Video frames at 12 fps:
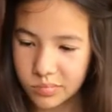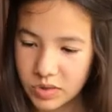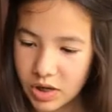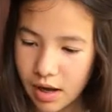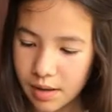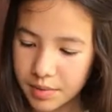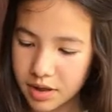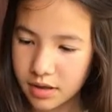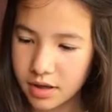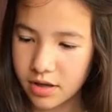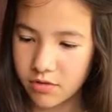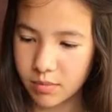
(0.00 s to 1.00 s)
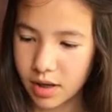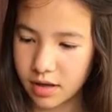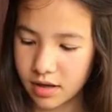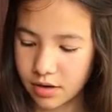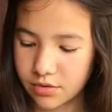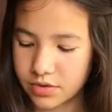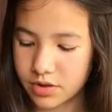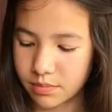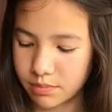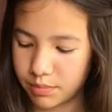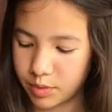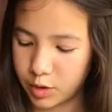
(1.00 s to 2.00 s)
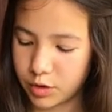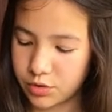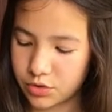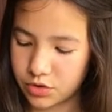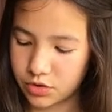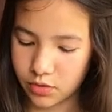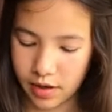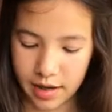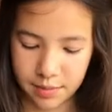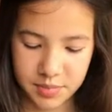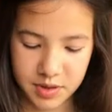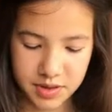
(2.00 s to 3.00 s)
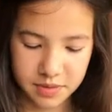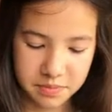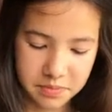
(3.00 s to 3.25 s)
Now I'm gonna give my goat some blue stripes.